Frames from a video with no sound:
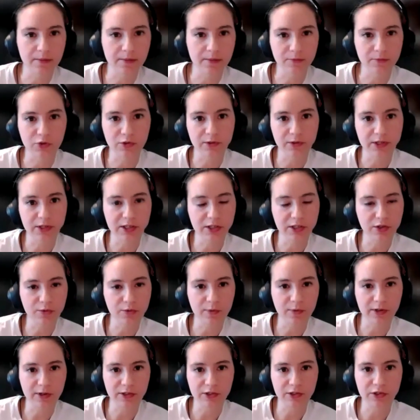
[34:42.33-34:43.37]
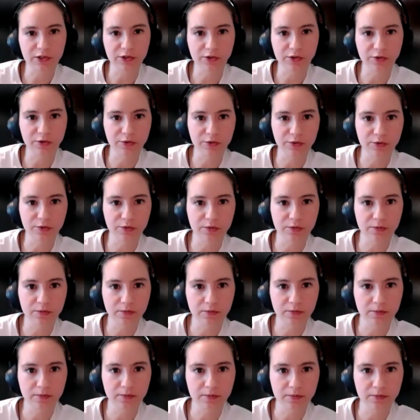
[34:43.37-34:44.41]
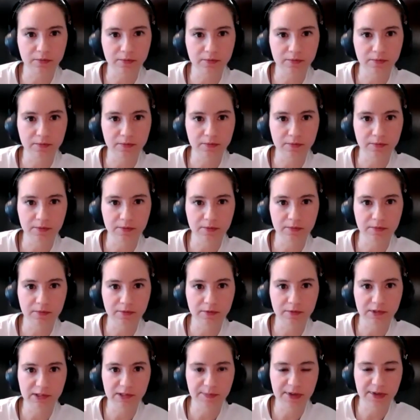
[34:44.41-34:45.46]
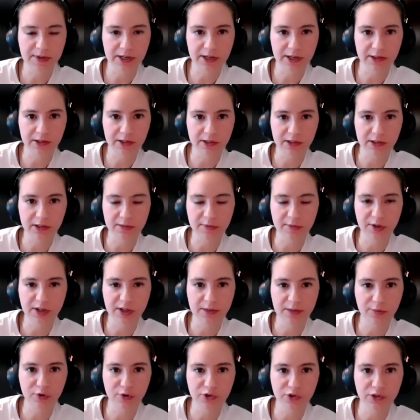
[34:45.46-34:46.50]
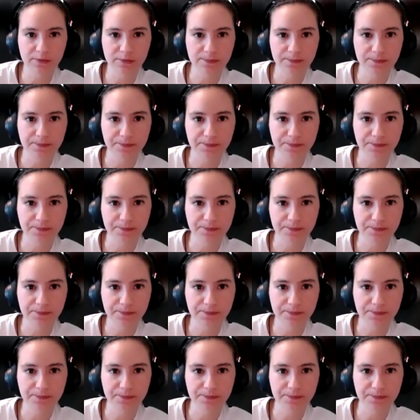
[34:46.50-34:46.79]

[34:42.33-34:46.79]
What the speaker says: Julie, do you want to speak on the community portion?